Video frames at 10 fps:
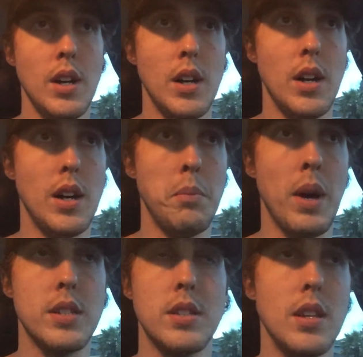Uh,
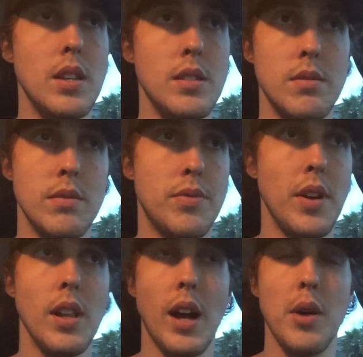my seat
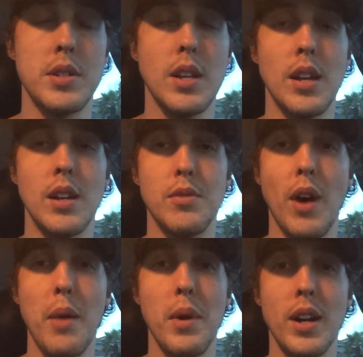felt like I was sitting in a
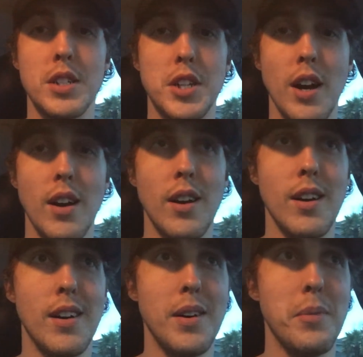vibrating
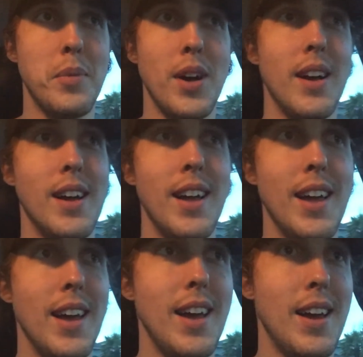chair um,
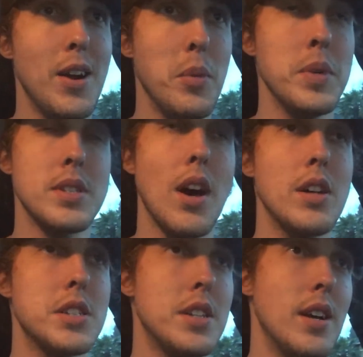or a
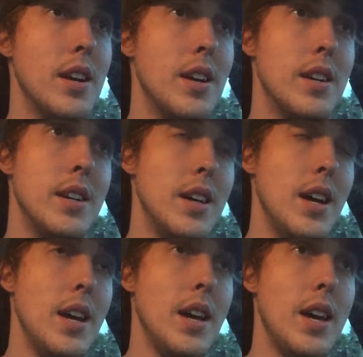massage chair.
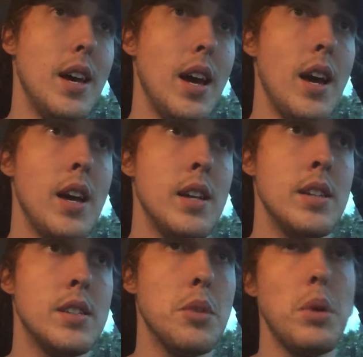
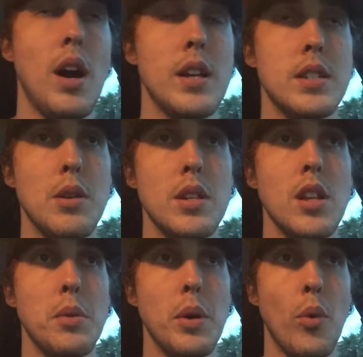And to be honest, I was a
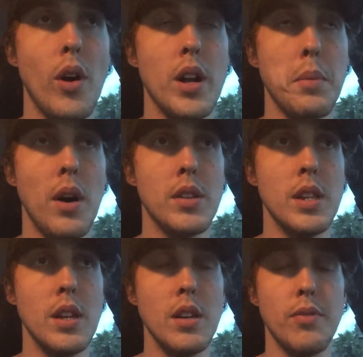little bit worried about
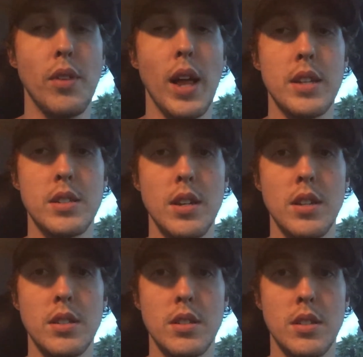the flex
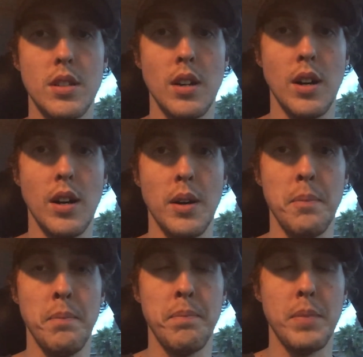discs
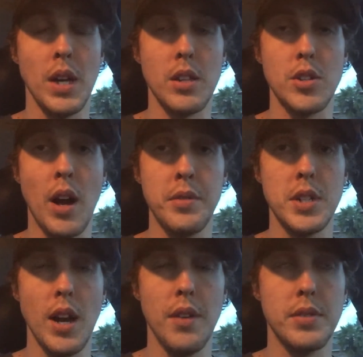um, on the drive
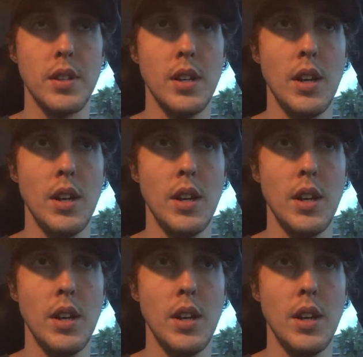shaft